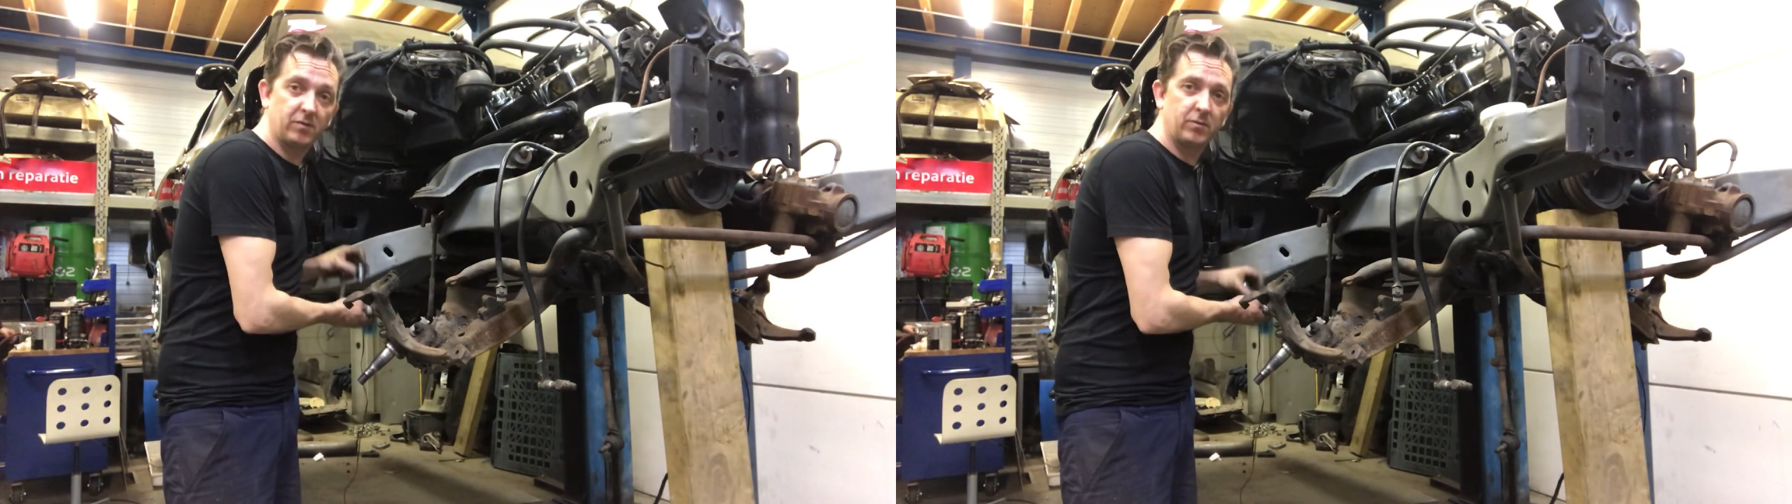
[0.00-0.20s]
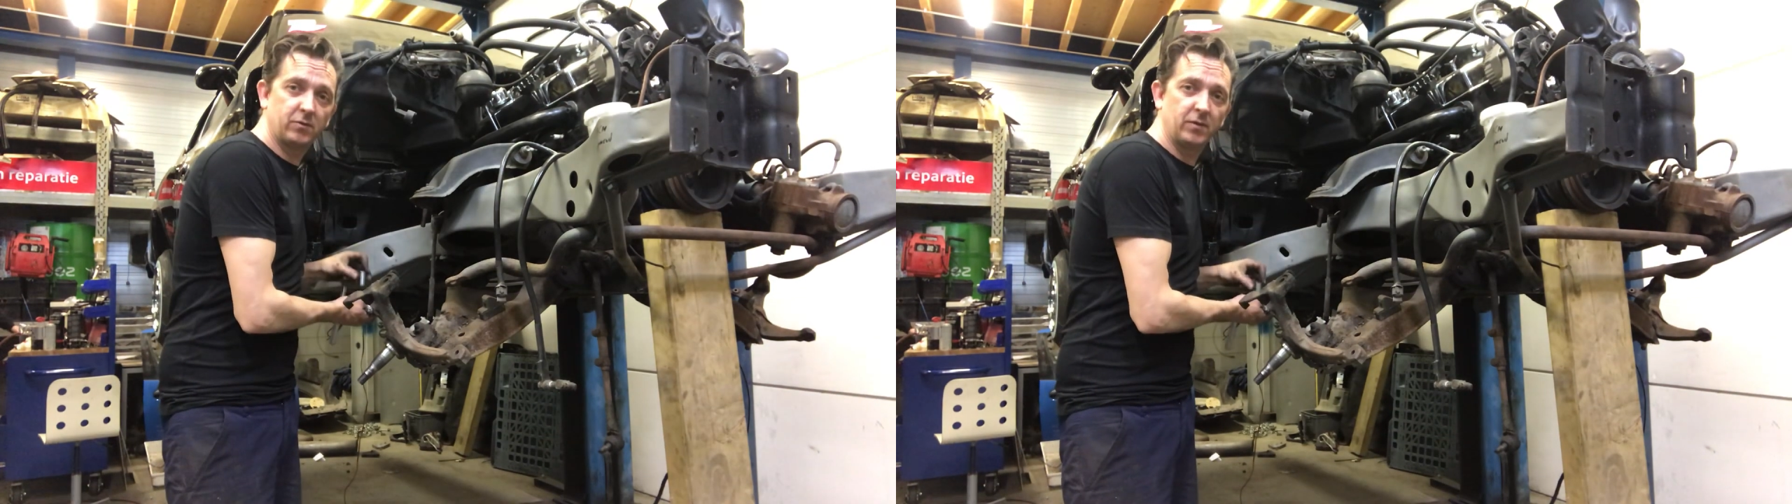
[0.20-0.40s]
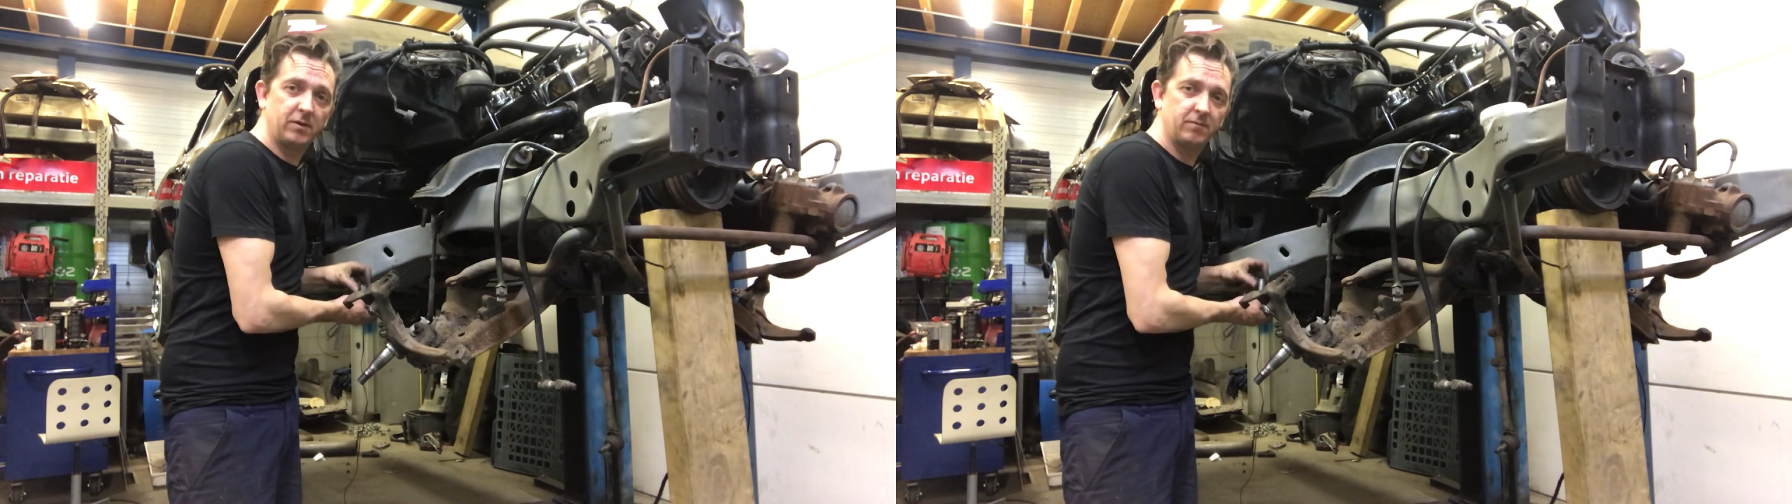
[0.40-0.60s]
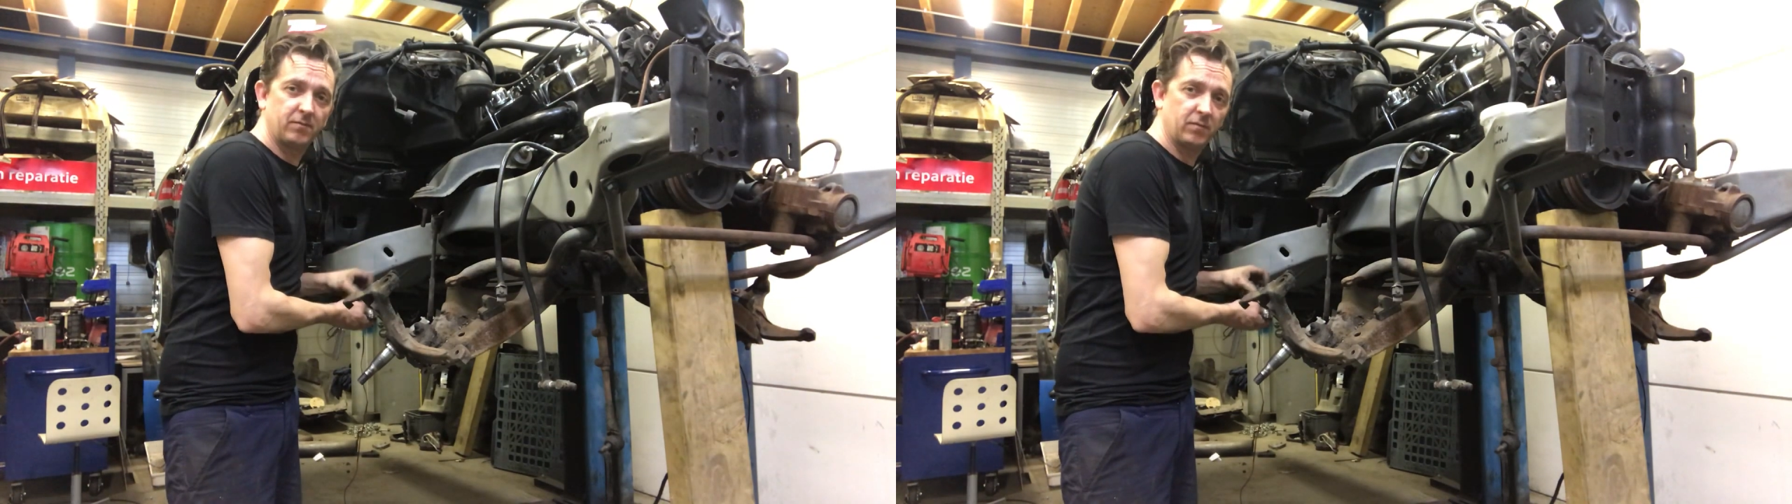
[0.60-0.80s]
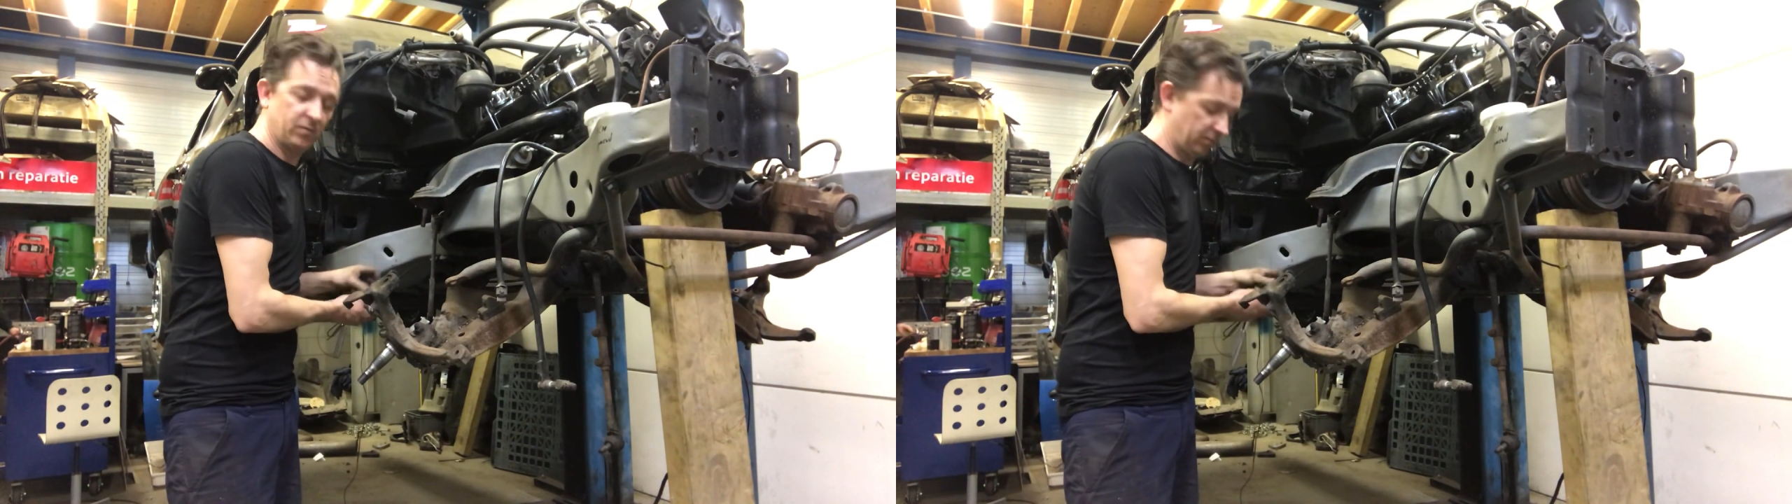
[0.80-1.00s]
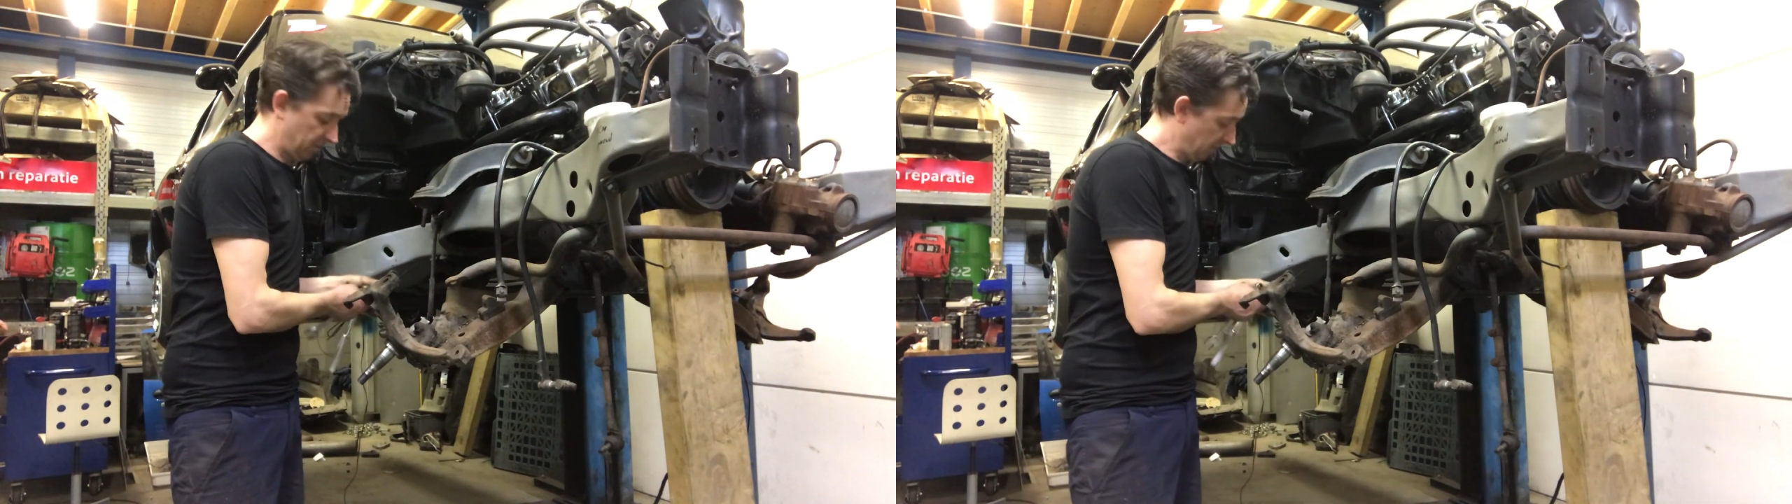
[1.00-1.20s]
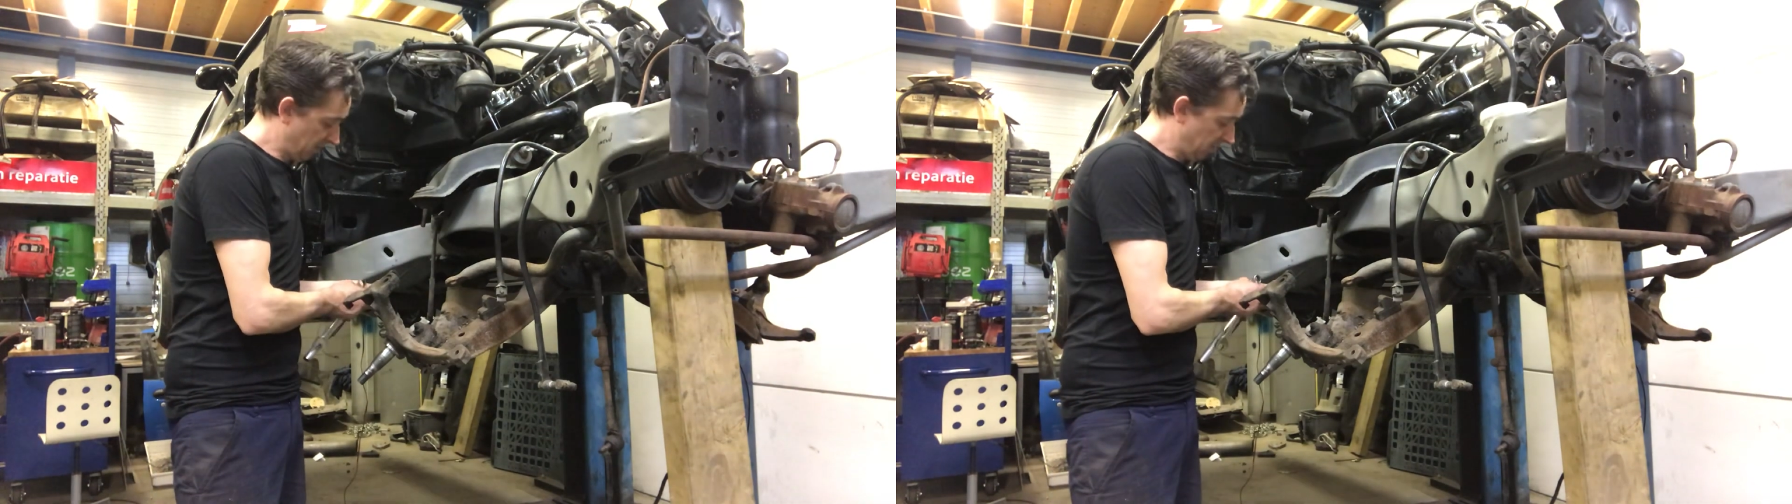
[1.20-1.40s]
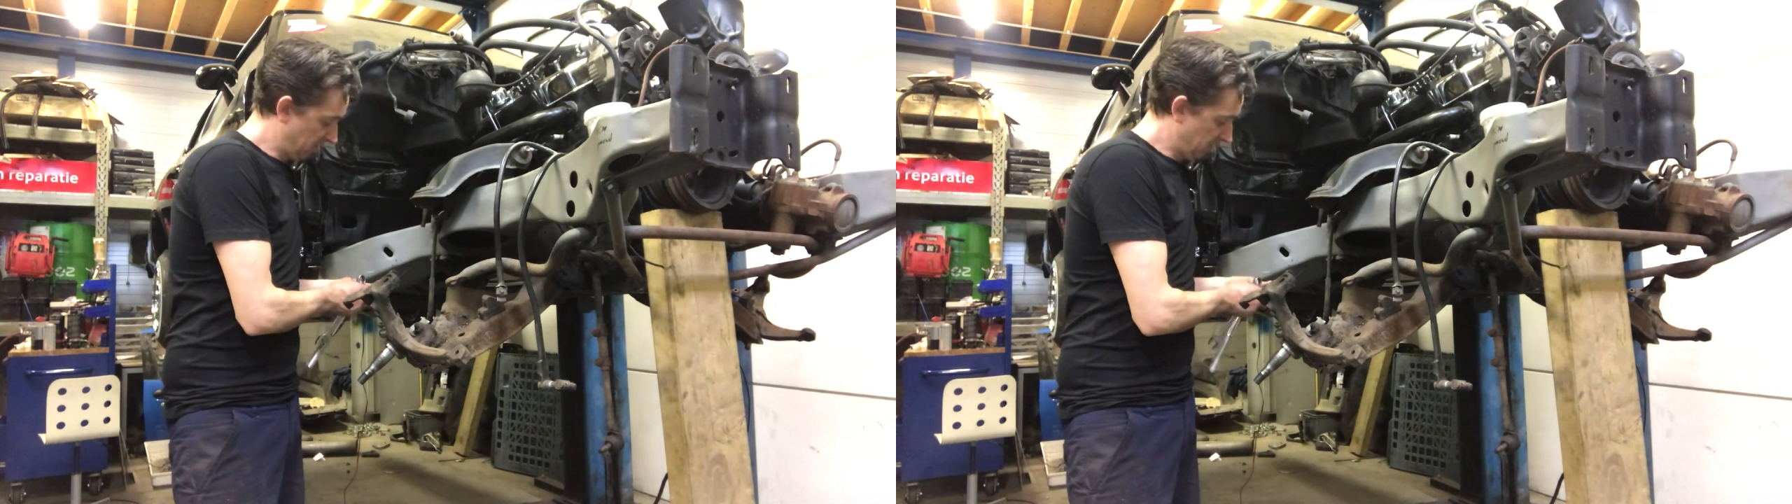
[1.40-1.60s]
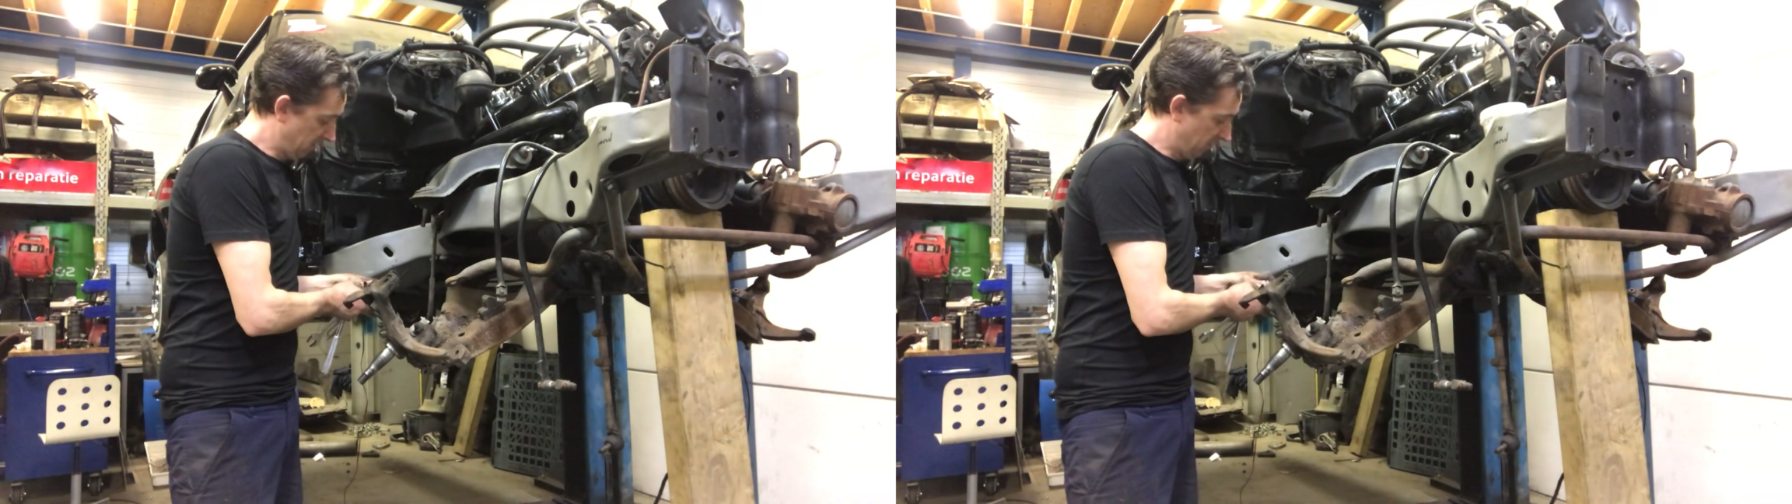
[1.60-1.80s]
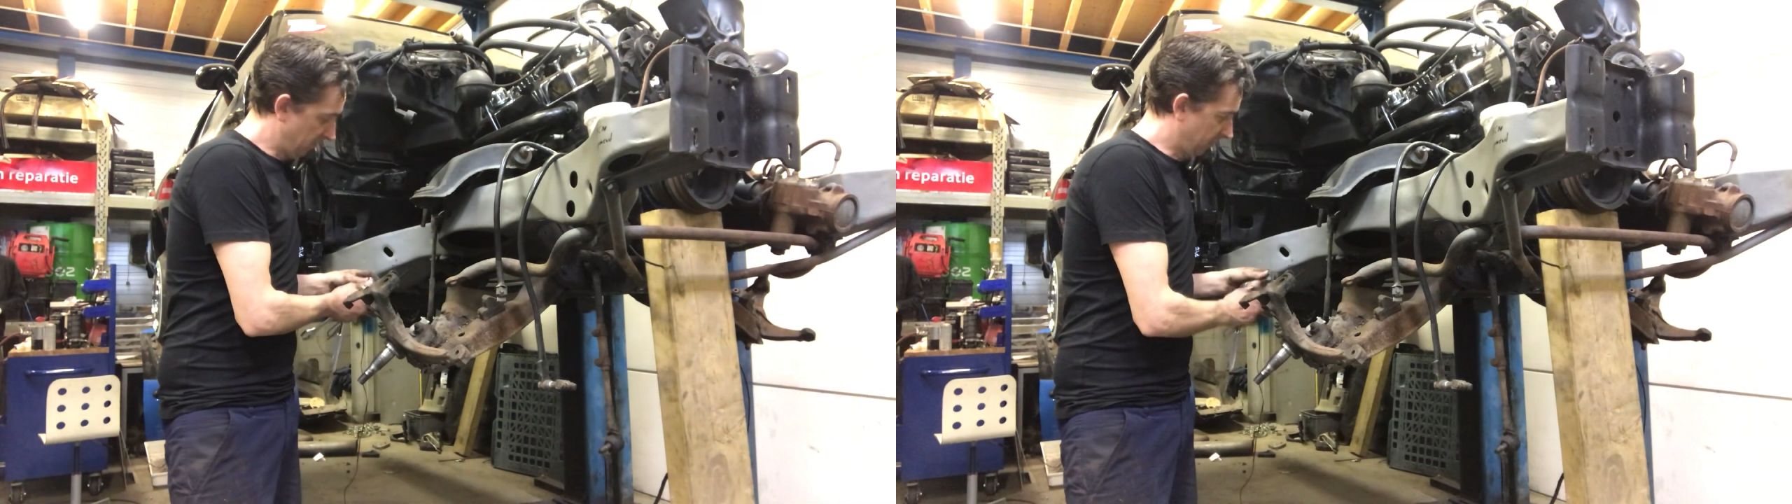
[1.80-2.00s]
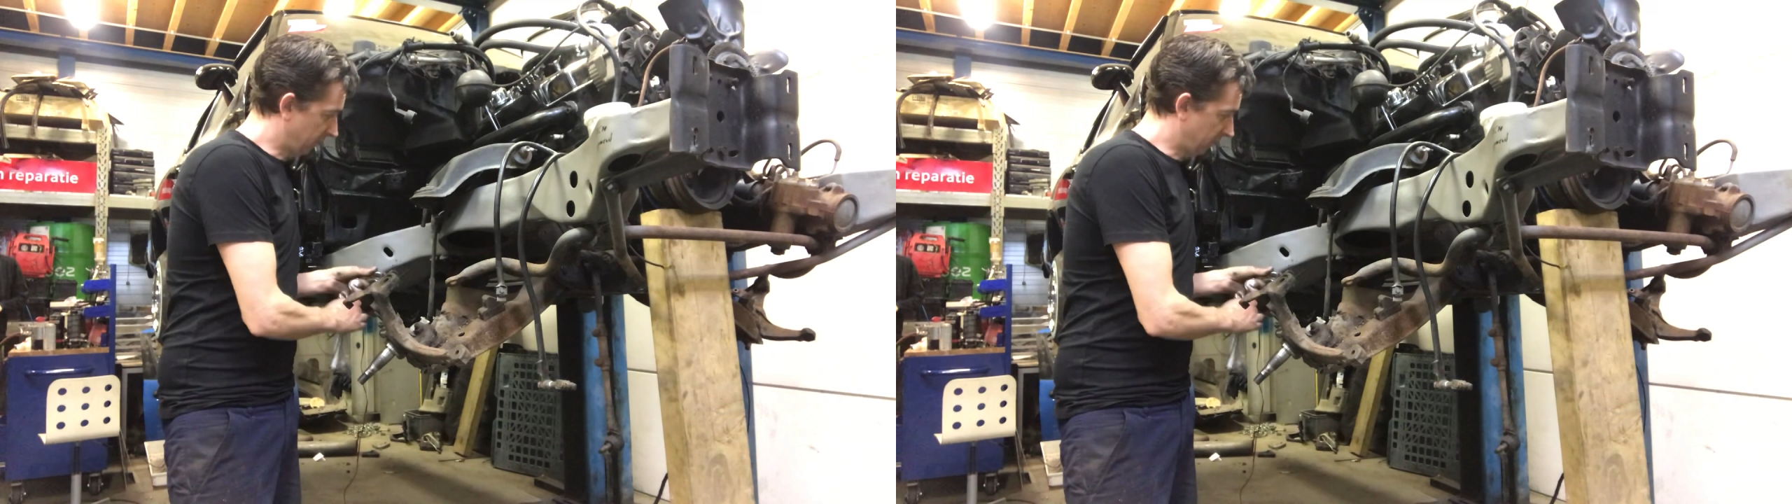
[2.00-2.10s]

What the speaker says: in between, which is